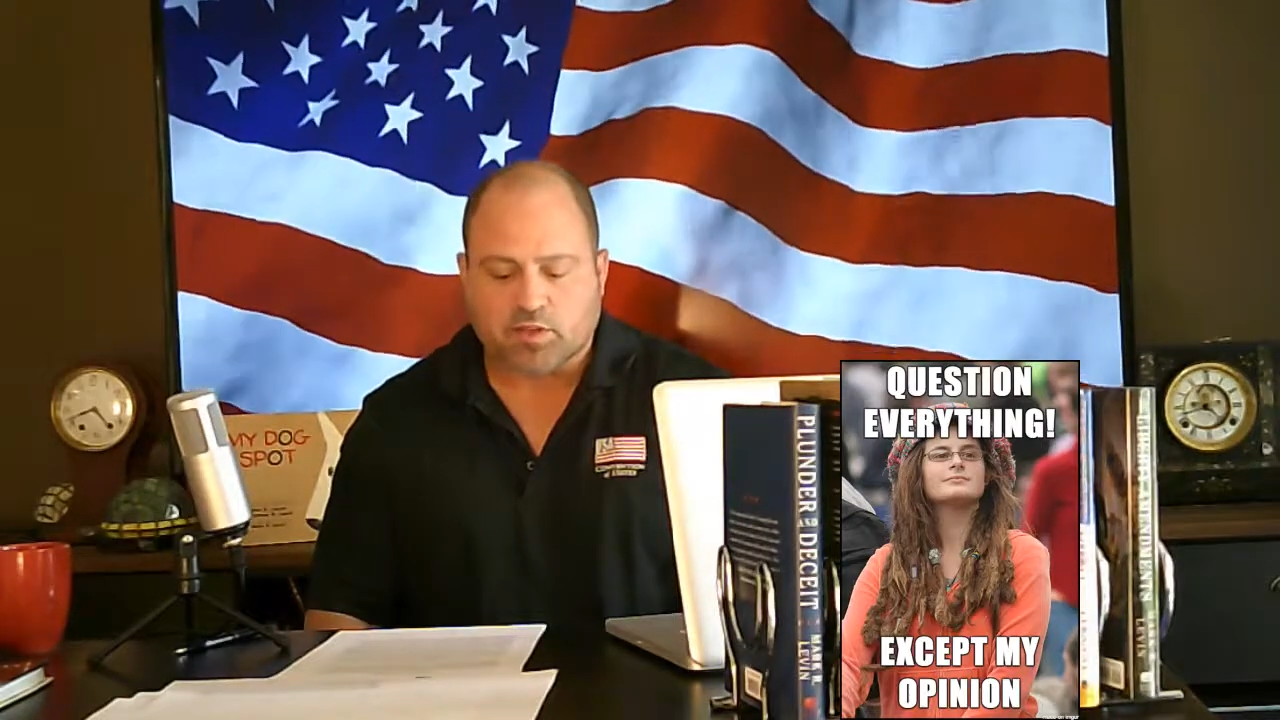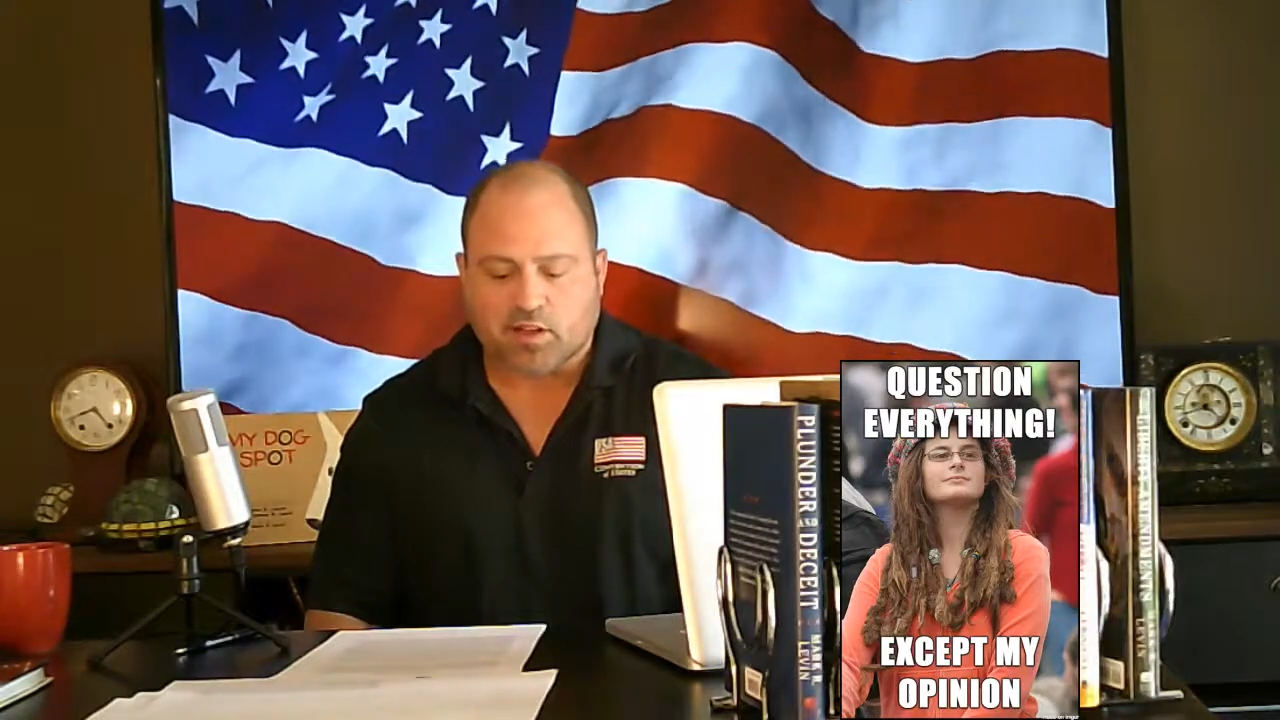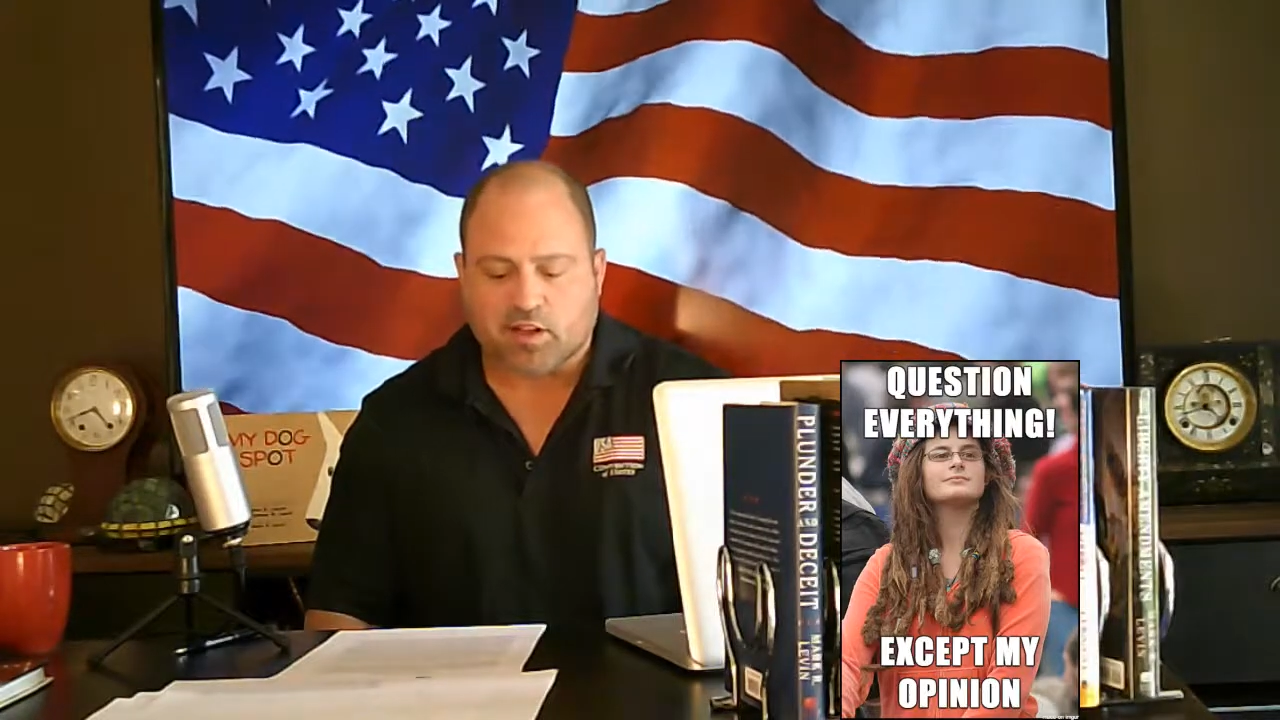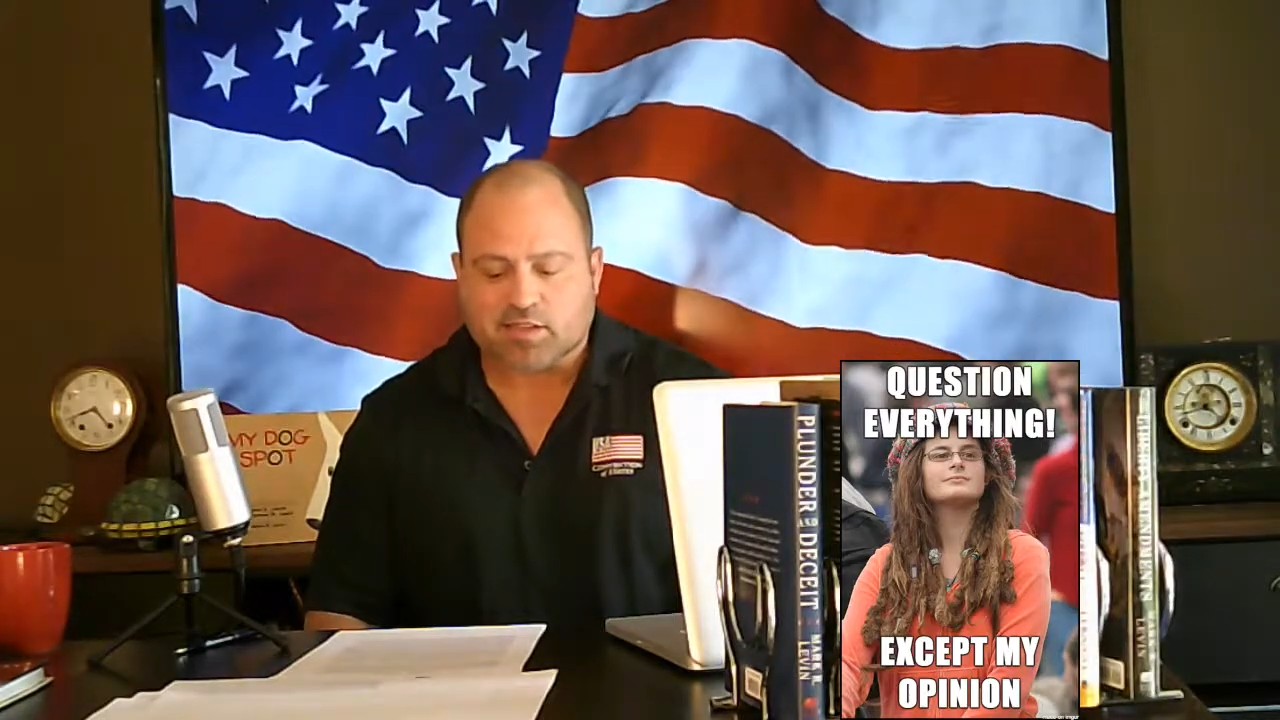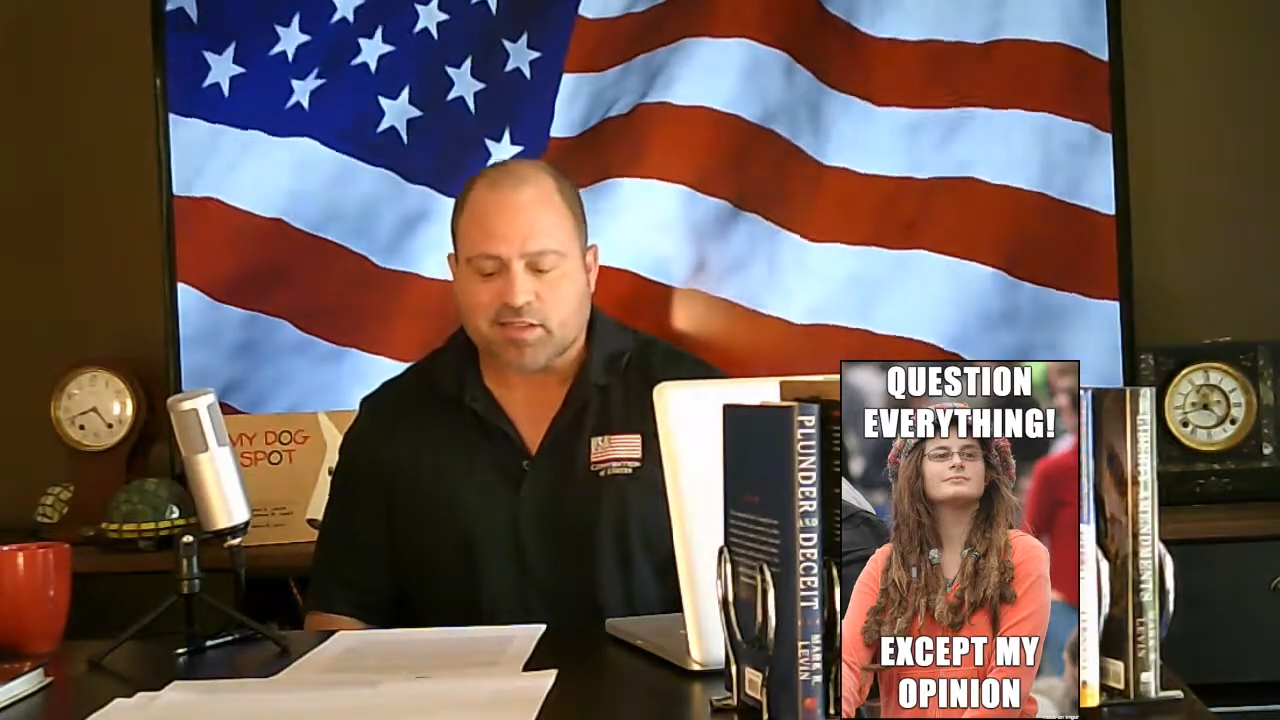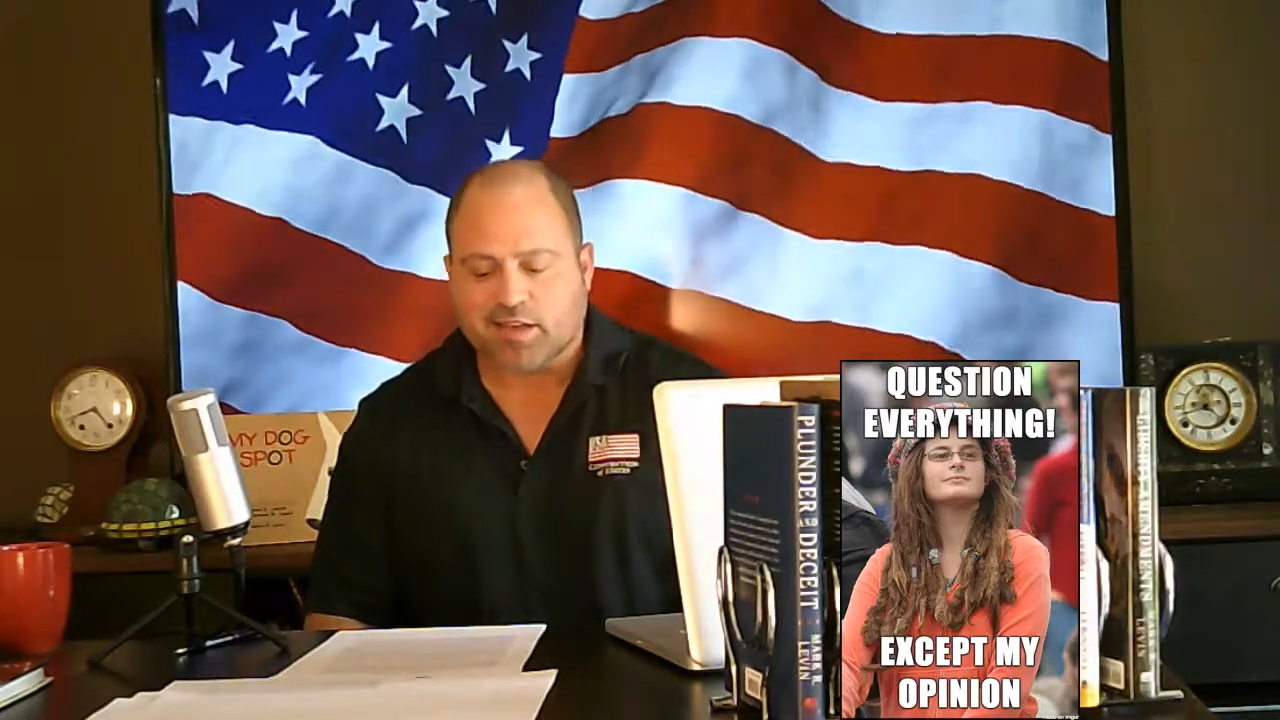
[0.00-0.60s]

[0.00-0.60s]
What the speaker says: lost and